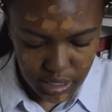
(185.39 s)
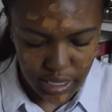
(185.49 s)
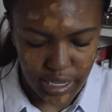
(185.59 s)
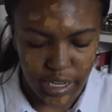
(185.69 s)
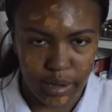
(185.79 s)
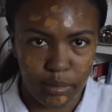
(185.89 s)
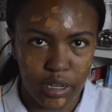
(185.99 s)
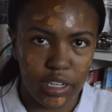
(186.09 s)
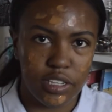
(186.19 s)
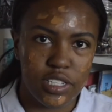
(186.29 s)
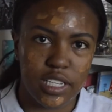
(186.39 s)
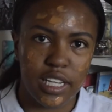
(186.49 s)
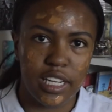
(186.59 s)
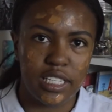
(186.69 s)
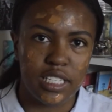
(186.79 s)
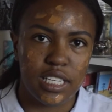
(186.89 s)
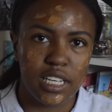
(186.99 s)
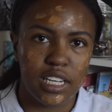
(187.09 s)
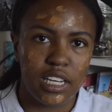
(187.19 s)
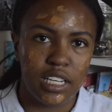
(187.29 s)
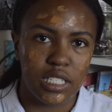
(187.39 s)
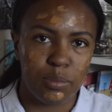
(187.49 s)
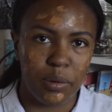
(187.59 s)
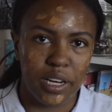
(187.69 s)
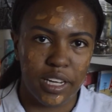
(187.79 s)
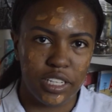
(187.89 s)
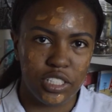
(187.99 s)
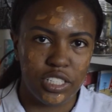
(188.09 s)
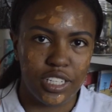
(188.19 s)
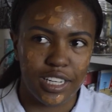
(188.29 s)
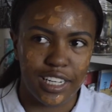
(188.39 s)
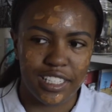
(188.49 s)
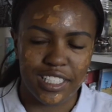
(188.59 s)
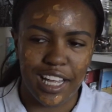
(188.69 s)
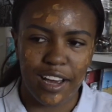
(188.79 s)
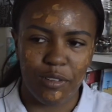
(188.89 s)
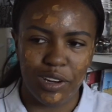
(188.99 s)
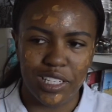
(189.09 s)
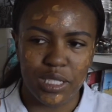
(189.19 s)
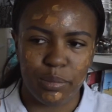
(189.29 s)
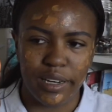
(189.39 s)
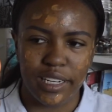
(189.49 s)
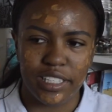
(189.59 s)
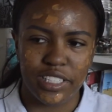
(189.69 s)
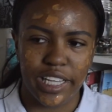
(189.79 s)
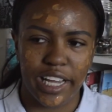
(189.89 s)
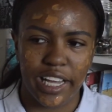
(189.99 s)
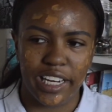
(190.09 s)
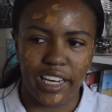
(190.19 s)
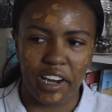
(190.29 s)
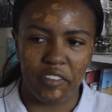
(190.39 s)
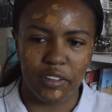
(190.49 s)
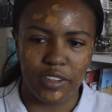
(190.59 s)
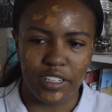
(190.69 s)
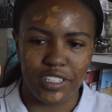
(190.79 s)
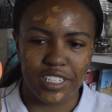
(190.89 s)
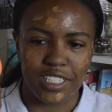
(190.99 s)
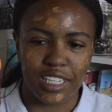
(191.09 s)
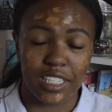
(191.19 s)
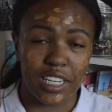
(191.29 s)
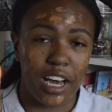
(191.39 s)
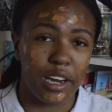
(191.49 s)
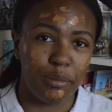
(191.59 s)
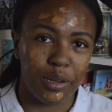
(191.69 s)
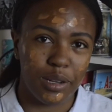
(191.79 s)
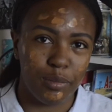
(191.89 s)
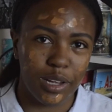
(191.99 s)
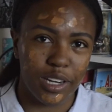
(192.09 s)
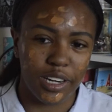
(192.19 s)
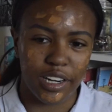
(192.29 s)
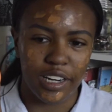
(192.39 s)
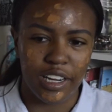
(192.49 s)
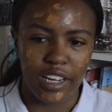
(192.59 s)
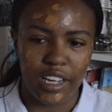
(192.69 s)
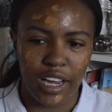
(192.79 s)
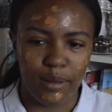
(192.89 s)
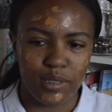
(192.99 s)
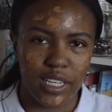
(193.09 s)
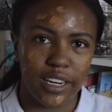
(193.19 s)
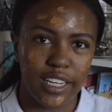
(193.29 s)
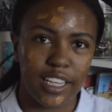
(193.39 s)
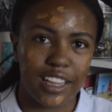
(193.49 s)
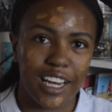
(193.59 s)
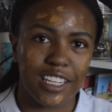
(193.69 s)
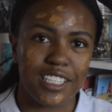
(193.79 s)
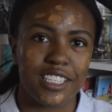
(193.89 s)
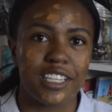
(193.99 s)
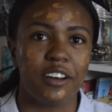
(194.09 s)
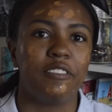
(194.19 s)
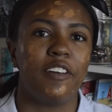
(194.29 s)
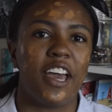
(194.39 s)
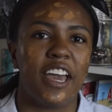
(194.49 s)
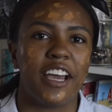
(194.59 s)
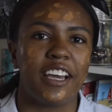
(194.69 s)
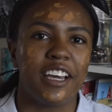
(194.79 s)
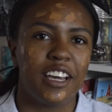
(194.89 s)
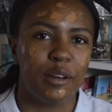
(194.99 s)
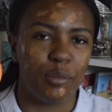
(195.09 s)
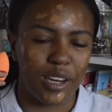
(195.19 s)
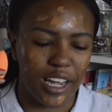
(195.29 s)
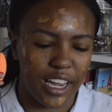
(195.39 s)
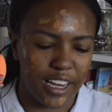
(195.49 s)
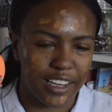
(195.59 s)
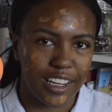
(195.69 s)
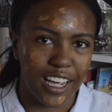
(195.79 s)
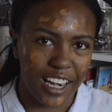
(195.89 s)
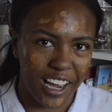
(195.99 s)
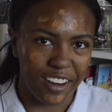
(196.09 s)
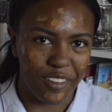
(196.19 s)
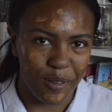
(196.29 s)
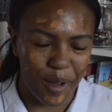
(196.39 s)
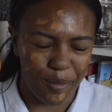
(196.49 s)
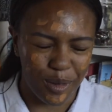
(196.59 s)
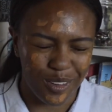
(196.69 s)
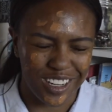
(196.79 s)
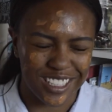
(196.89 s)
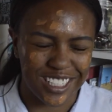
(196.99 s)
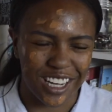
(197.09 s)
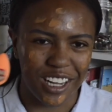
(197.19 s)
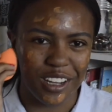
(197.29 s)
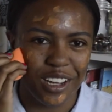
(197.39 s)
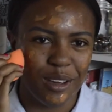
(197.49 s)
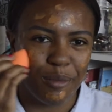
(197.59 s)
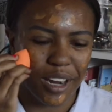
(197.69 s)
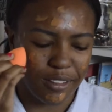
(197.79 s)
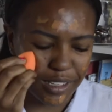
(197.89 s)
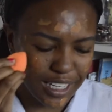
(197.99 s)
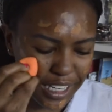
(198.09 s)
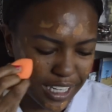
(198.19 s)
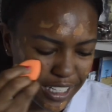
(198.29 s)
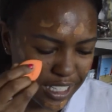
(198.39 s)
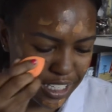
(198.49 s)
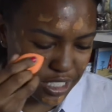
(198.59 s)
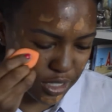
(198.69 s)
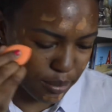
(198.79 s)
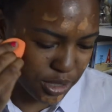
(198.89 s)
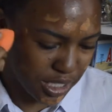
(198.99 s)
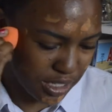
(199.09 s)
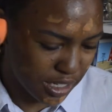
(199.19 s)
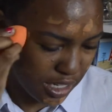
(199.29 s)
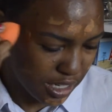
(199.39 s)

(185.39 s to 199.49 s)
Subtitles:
And I'm gonna use this sponge. It's that one sponge that everyone uses that's not a beauty blender. I'm sorry that that is so vague, but I cannot remember what it's called. But I will link it in the description